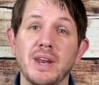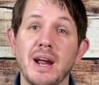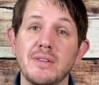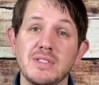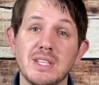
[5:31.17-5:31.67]
that
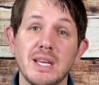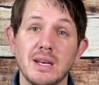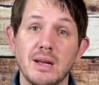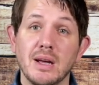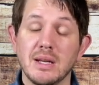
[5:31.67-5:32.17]
I've
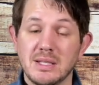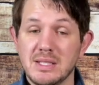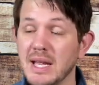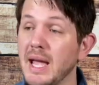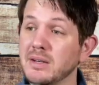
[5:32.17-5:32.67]
seen,
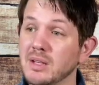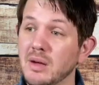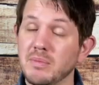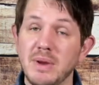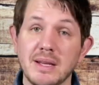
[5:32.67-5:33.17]
stacked
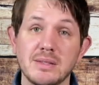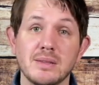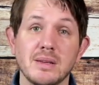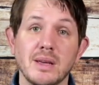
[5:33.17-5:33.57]
up next